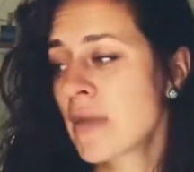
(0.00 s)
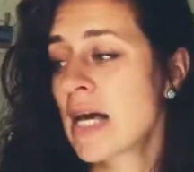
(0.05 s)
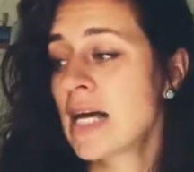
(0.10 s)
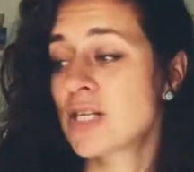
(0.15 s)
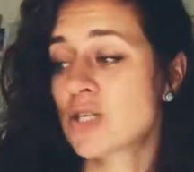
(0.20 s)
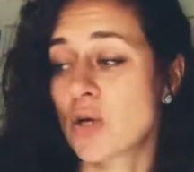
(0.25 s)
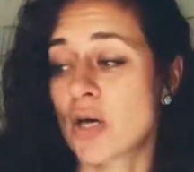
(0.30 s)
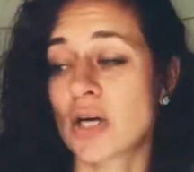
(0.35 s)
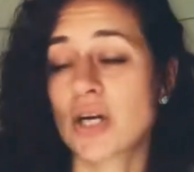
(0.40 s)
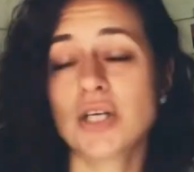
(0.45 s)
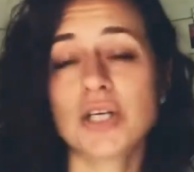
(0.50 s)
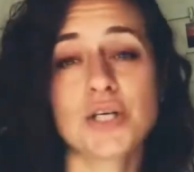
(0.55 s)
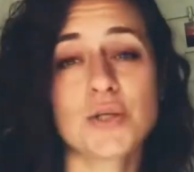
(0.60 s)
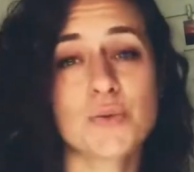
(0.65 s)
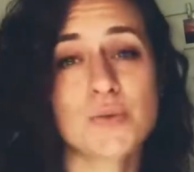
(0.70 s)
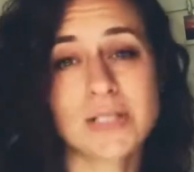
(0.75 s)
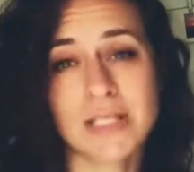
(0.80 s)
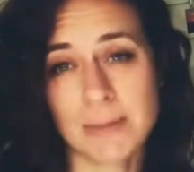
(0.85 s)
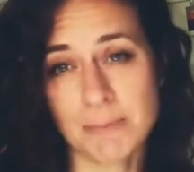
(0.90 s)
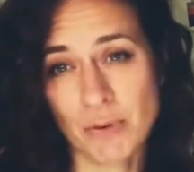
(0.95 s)
so I'm gonna
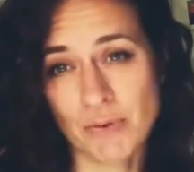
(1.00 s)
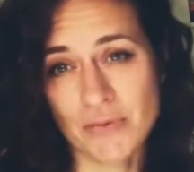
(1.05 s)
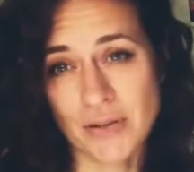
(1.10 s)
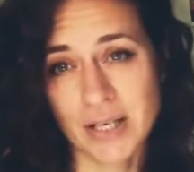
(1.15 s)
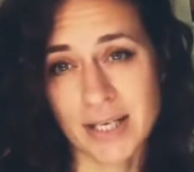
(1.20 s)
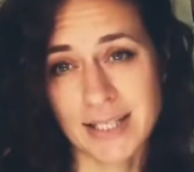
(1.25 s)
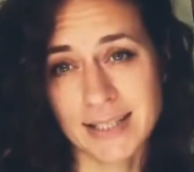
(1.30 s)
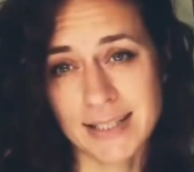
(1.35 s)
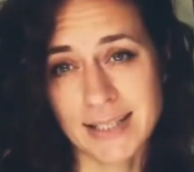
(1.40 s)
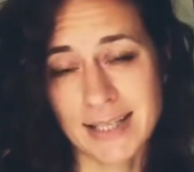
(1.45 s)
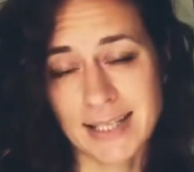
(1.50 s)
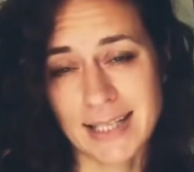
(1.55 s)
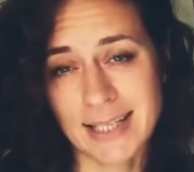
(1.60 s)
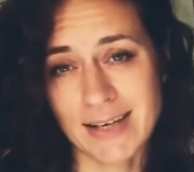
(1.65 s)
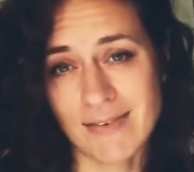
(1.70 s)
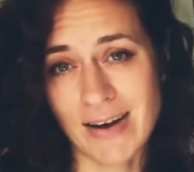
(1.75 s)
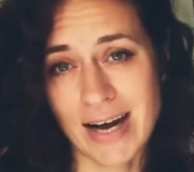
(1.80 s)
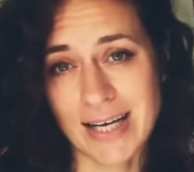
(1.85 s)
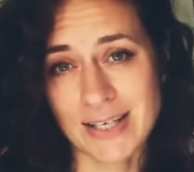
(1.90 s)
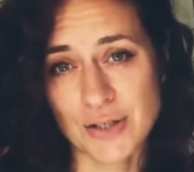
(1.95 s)
use some of the
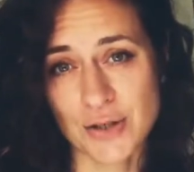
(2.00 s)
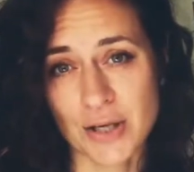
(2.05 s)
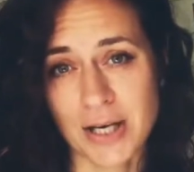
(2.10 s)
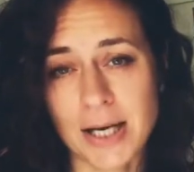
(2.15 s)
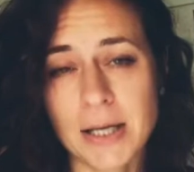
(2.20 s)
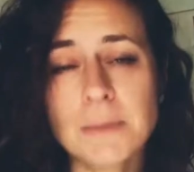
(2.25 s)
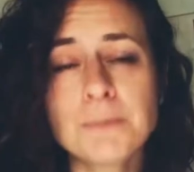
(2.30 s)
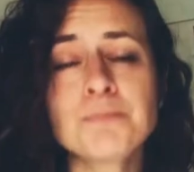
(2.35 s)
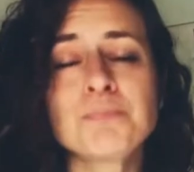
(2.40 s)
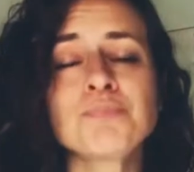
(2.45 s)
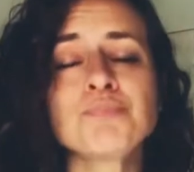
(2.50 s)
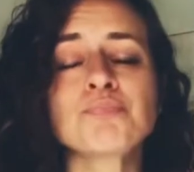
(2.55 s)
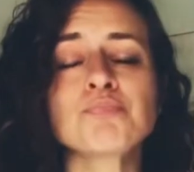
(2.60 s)
candelilla wax, okay?